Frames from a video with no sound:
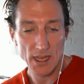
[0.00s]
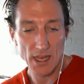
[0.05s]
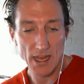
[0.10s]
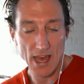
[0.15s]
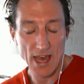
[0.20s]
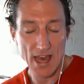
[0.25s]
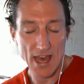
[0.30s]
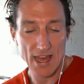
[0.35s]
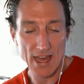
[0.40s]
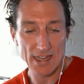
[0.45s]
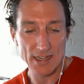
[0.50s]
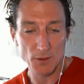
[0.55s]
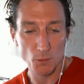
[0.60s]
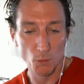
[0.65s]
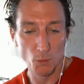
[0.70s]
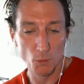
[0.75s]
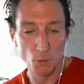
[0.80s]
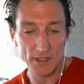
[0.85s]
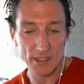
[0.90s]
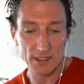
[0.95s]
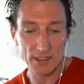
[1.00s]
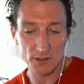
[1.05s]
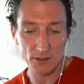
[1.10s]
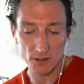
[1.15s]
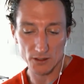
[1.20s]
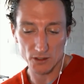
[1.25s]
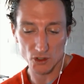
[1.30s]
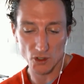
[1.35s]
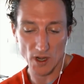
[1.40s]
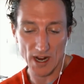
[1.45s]
and what it
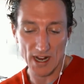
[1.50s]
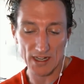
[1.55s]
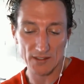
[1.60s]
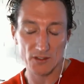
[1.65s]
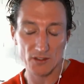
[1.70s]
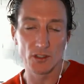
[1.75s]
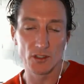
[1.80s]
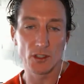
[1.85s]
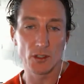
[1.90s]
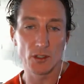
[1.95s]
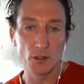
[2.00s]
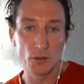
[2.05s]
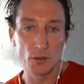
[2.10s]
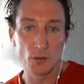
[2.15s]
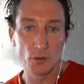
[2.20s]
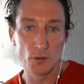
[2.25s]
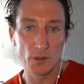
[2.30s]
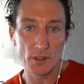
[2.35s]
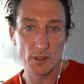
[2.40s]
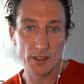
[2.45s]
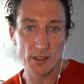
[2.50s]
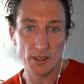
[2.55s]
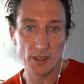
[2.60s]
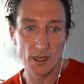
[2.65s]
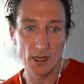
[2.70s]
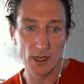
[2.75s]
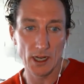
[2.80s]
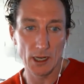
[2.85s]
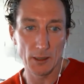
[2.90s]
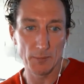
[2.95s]
tries to do
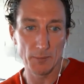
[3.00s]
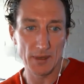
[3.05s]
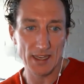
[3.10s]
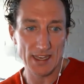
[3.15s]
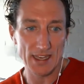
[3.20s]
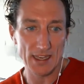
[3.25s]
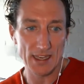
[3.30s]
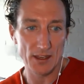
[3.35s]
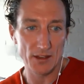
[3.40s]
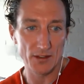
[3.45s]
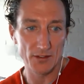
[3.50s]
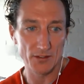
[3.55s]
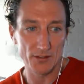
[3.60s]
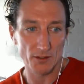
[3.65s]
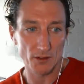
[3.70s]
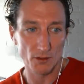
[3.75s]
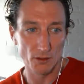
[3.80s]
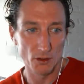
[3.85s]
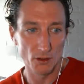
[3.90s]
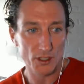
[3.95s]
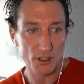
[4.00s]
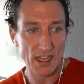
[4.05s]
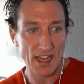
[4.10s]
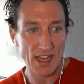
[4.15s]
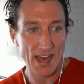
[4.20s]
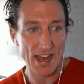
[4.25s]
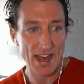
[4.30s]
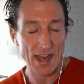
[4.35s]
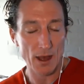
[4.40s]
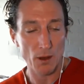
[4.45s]
is look
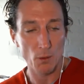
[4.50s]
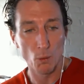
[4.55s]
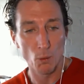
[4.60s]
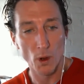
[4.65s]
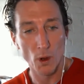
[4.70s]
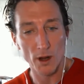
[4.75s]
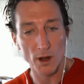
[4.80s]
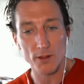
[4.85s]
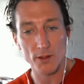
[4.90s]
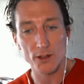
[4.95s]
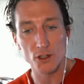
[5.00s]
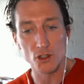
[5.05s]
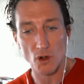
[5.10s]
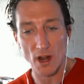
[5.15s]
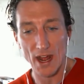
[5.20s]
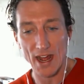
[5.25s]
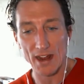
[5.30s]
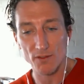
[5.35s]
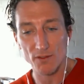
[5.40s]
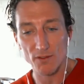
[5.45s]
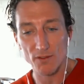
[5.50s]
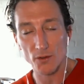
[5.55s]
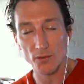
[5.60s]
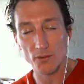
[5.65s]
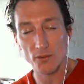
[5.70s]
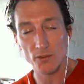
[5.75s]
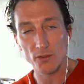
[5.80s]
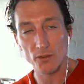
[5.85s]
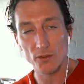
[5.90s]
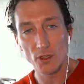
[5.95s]
at what are the
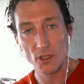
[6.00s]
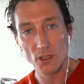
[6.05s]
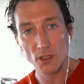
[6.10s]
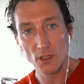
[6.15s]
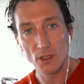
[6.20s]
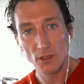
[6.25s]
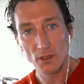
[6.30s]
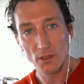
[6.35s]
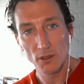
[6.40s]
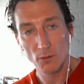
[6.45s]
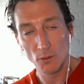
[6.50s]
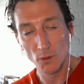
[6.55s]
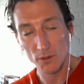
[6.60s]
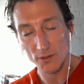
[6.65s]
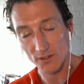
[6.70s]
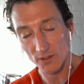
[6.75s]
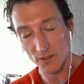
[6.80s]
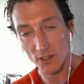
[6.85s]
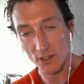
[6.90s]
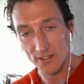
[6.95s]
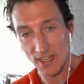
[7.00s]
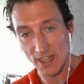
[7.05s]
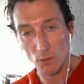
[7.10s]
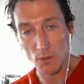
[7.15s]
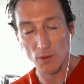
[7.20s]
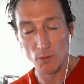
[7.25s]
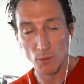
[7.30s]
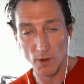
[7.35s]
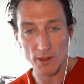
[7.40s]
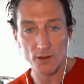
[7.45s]
drivers. Well, it starts out
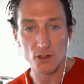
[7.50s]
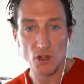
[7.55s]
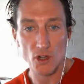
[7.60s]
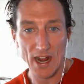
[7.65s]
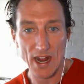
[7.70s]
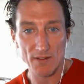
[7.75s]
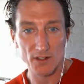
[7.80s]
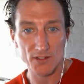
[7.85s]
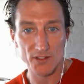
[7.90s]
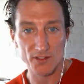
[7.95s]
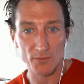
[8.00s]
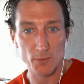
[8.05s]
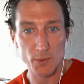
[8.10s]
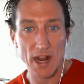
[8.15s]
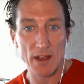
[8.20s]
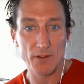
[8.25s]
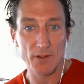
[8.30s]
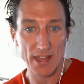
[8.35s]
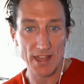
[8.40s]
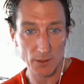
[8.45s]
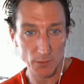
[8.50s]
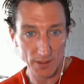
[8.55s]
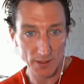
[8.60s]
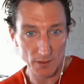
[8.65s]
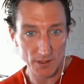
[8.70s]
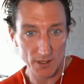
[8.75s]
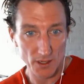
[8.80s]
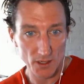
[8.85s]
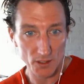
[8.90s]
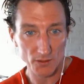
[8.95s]
with what are the drivers of private equity
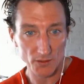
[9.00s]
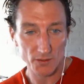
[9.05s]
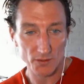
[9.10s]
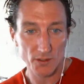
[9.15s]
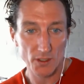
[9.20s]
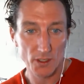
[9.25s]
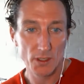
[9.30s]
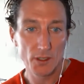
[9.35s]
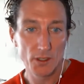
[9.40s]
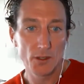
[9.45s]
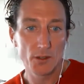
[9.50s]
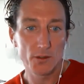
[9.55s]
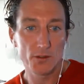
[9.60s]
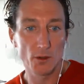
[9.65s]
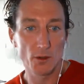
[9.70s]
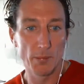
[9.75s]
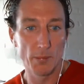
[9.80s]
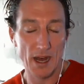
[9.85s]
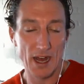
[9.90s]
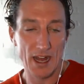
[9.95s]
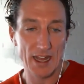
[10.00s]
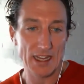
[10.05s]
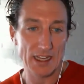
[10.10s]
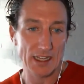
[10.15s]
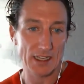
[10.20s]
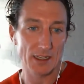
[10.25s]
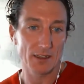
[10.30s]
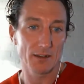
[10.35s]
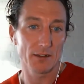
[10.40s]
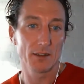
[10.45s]
returns. So
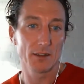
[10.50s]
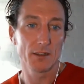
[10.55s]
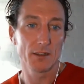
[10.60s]
buying